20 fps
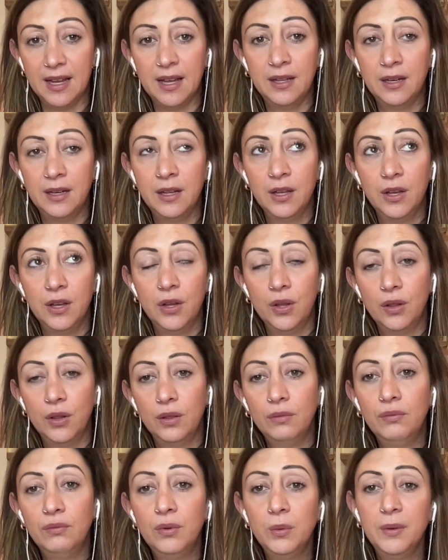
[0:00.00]
And
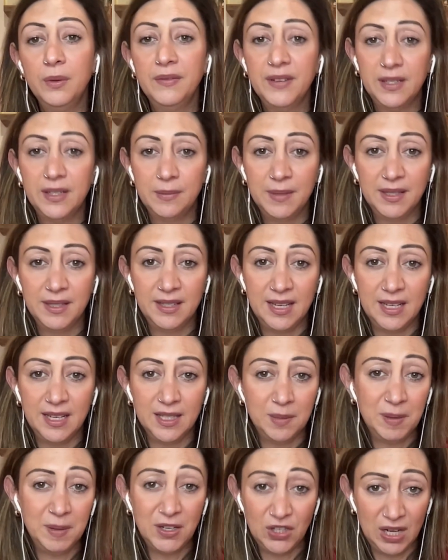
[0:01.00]
the rule with vitamin C,
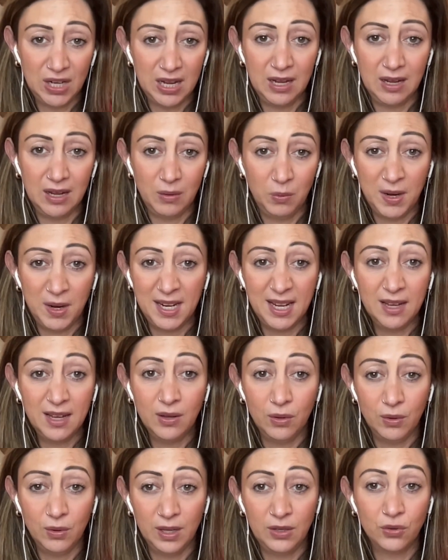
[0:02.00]
especially when
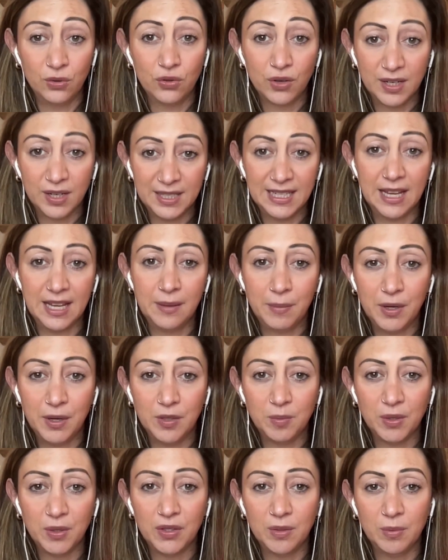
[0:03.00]
ill and you're trying to get the
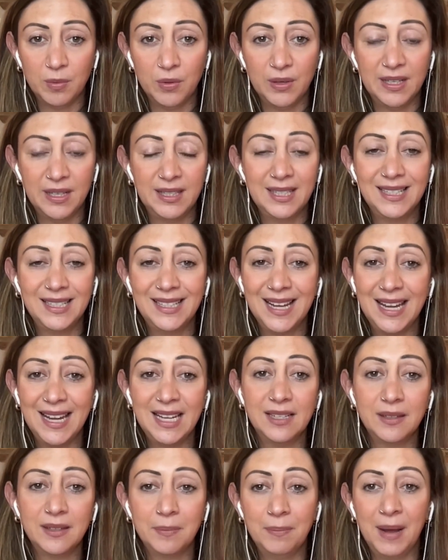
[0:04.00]
most possible, is to
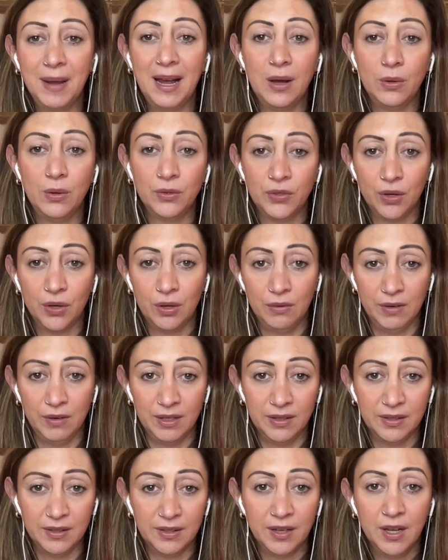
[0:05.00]
take to bowel
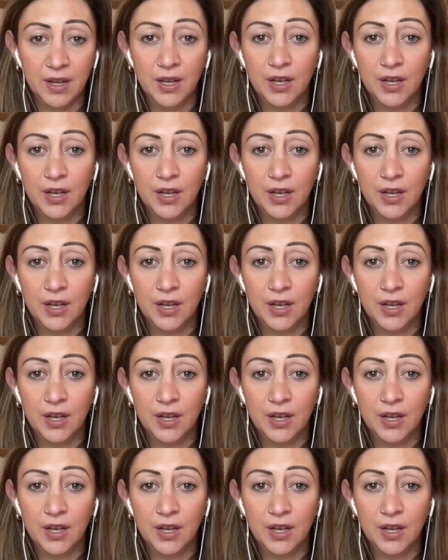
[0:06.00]
tolerance.